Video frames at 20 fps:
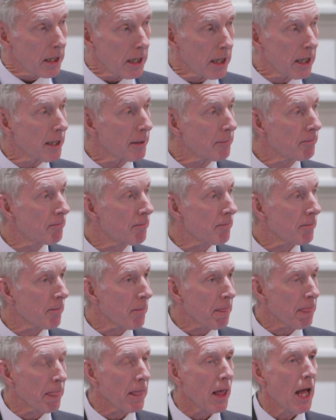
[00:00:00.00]

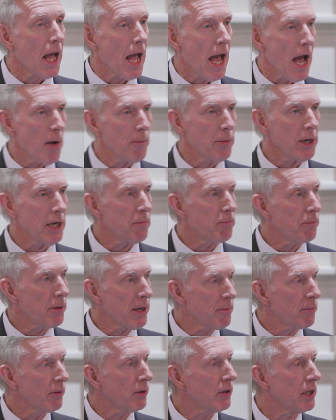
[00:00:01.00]
How many
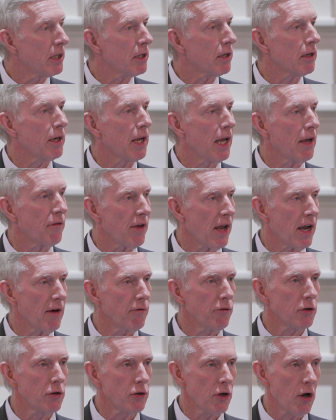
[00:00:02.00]
people here have
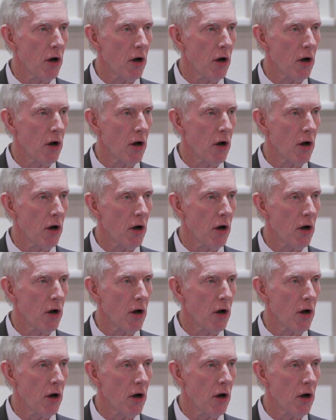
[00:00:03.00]
ever